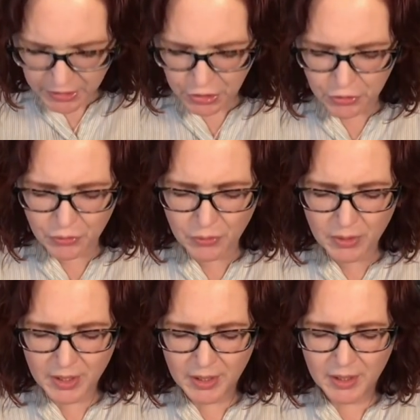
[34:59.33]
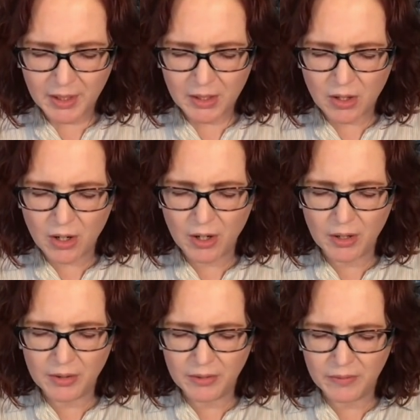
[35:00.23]
you
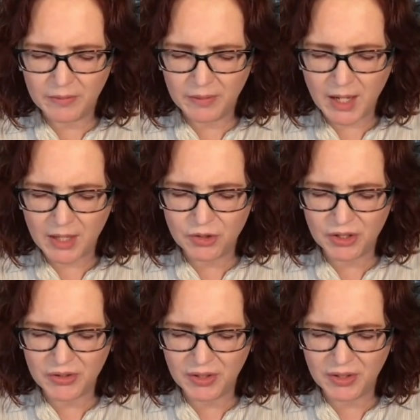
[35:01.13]
are not just the